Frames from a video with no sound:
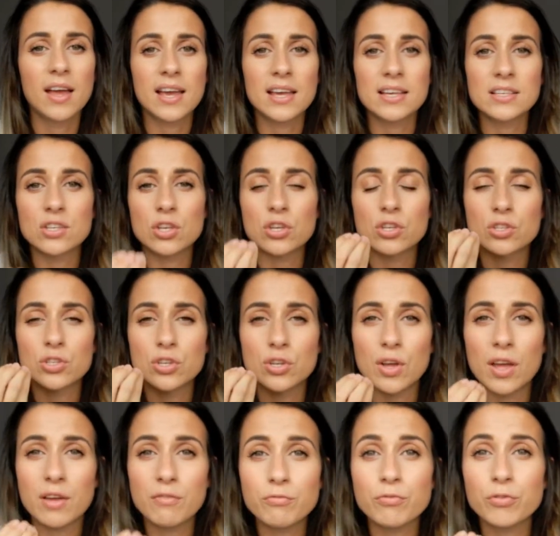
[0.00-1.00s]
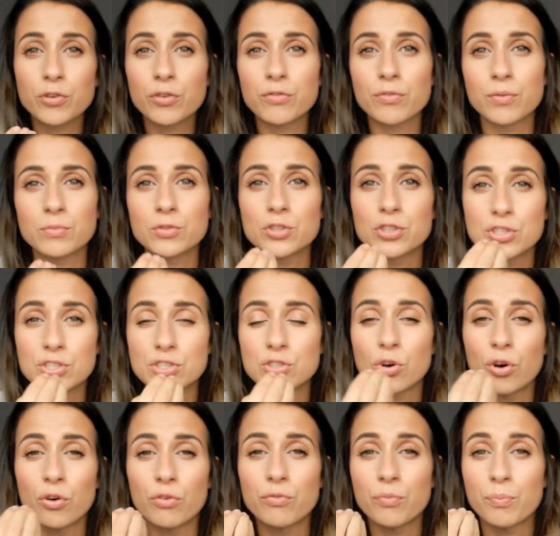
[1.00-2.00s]
is in front of them just
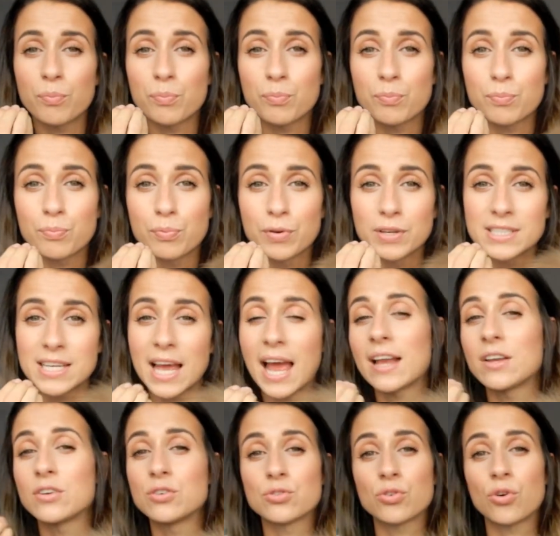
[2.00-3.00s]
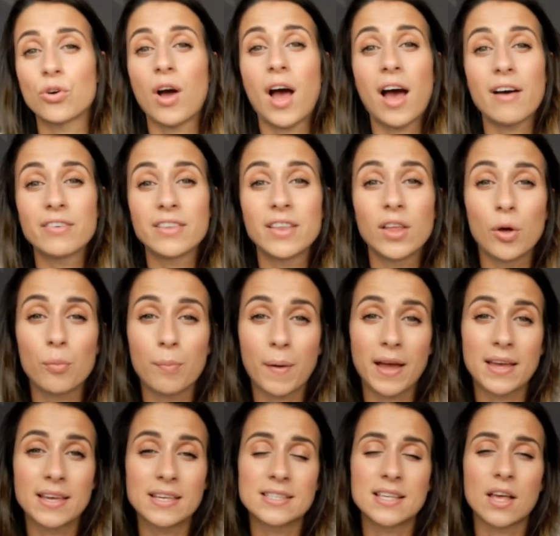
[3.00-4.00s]
sort of pretend or have a little
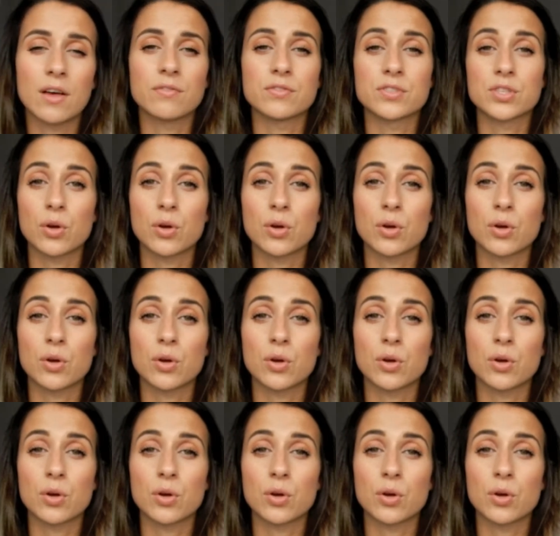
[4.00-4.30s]
bite yourself.